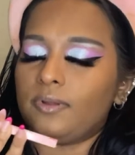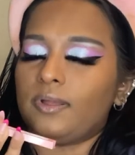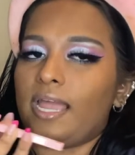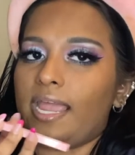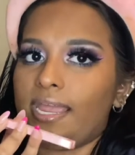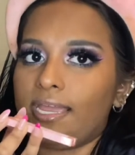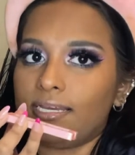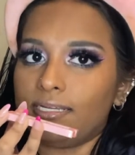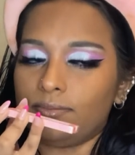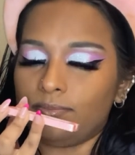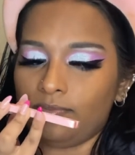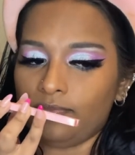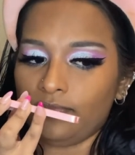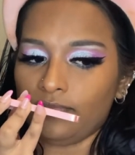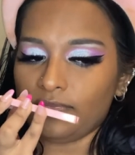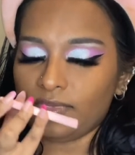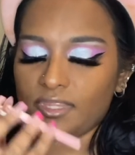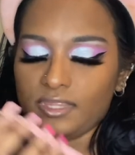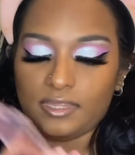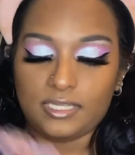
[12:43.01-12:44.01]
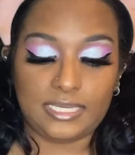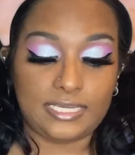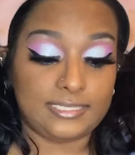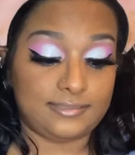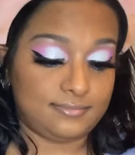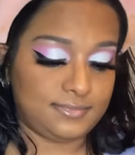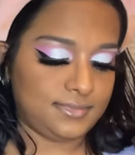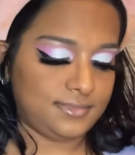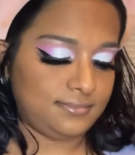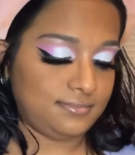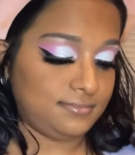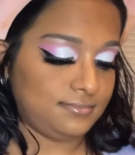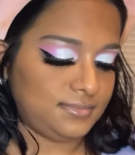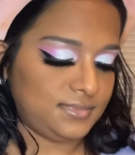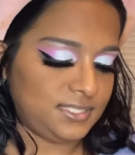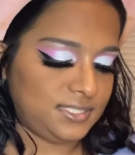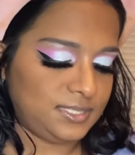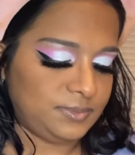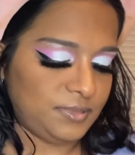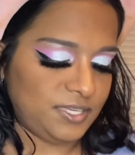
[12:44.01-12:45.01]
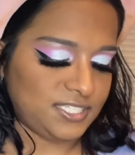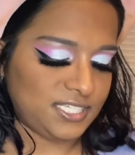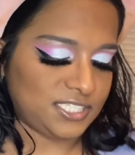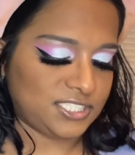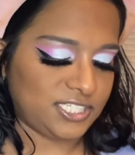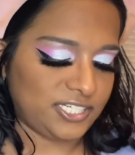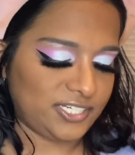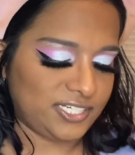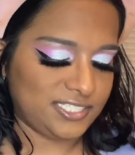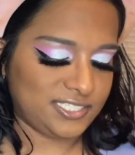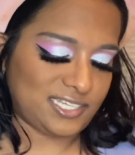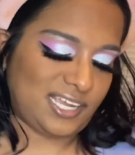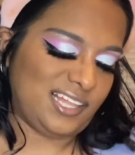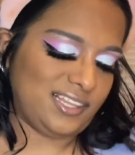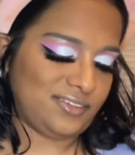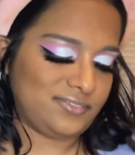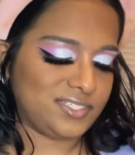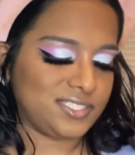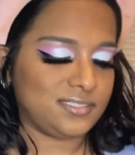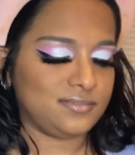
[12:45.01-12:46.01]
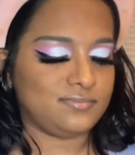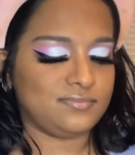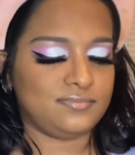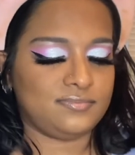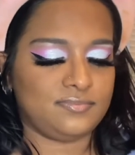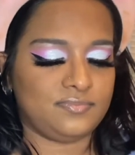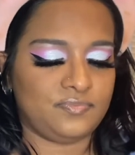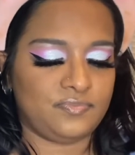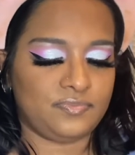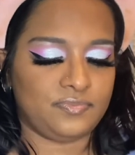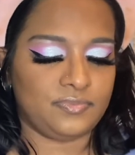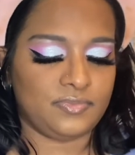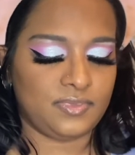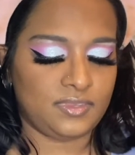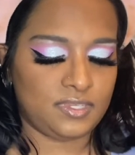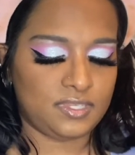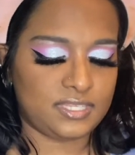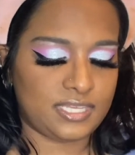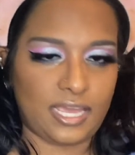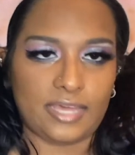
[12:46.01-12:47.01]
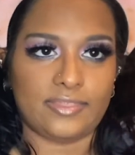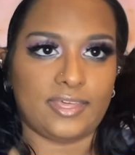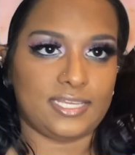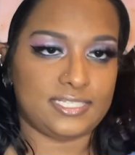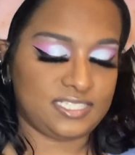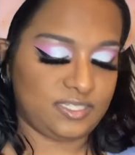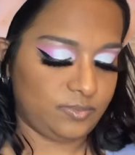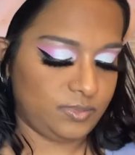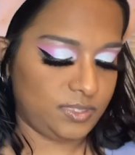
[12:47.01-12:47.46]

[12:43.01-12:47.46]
and it smells like cherries. I love it. Sad that's